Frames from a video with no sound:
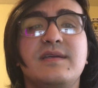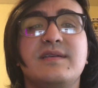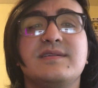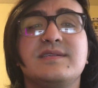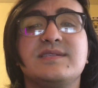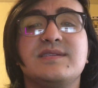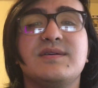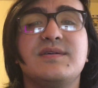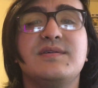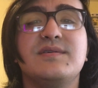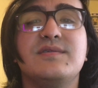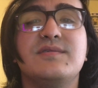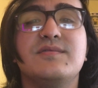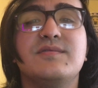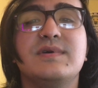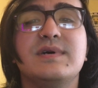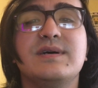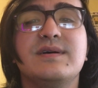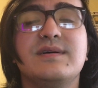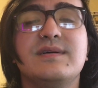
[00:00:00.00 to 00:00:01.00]

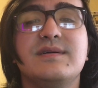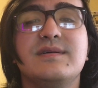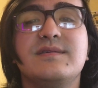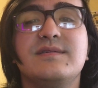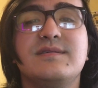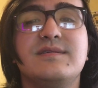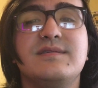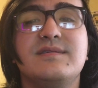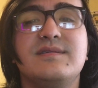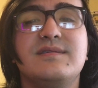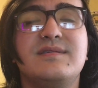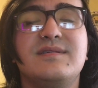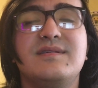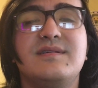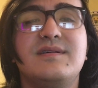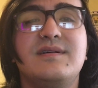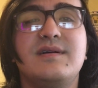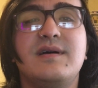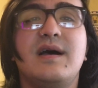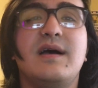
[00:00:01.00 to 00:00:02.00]
So
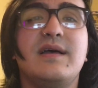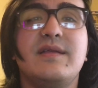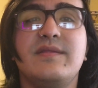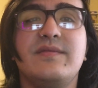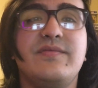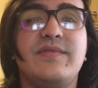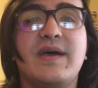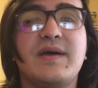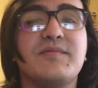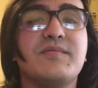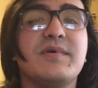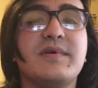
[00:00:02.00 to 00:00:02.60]
that